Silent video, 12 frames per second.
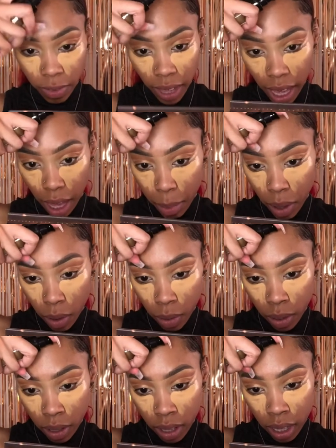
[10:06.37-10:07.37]
Camo
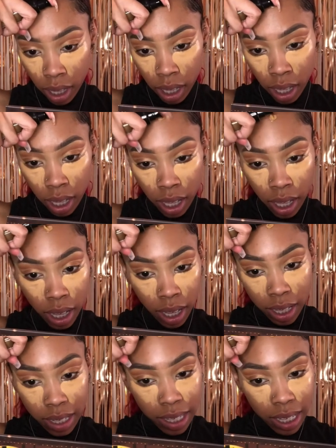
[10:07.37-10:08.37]

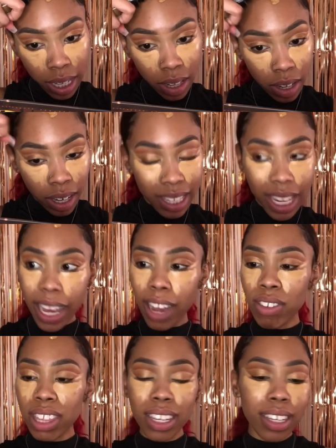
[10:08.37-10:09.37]
Concealer. It's like
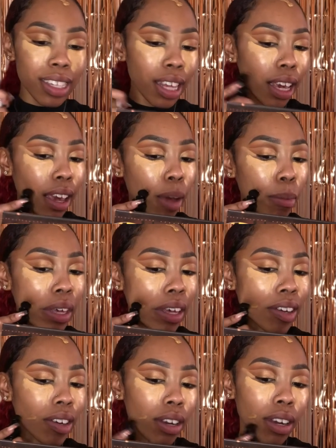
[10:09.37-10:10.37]
everything has like got me
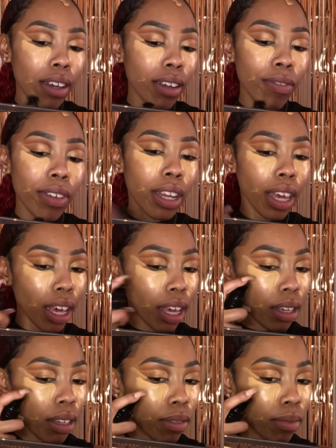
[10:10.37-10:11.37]
undercover, like,